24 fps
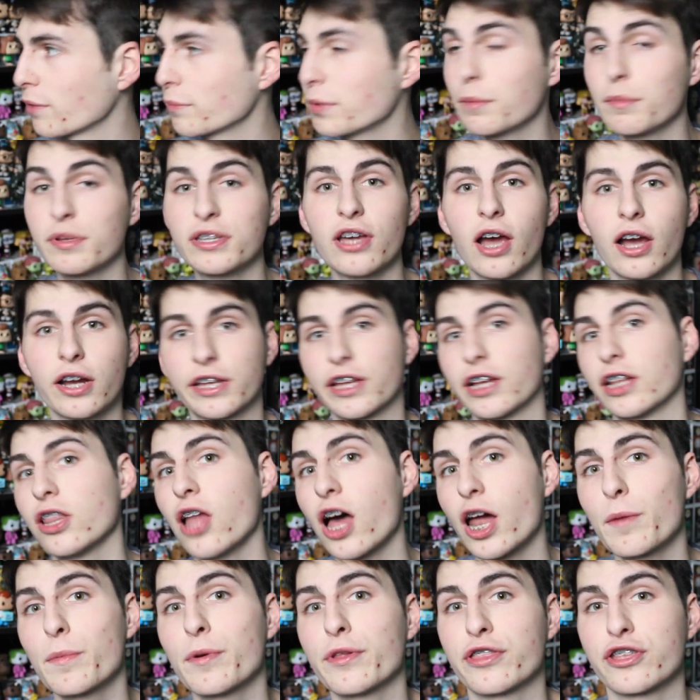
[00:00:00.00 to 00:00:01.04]
I'm going to be talking a
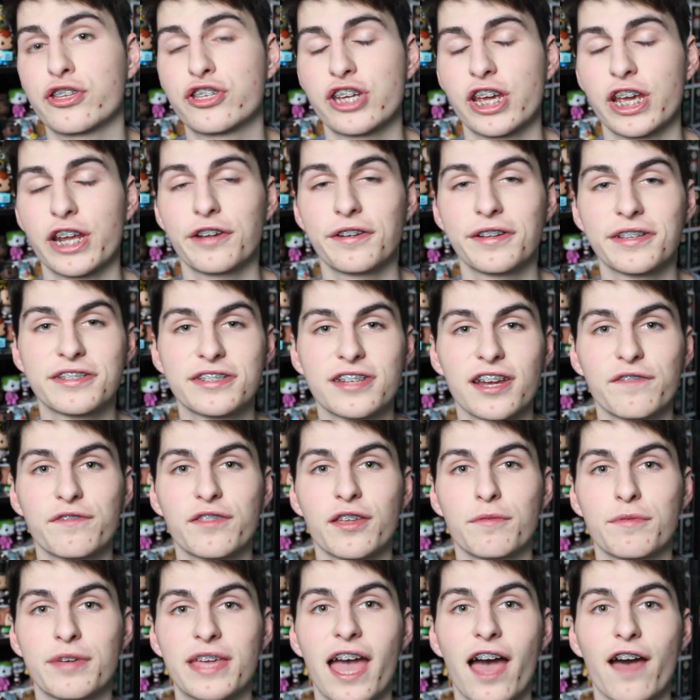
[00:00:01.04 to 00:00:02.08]
lot about the channel and stuff that we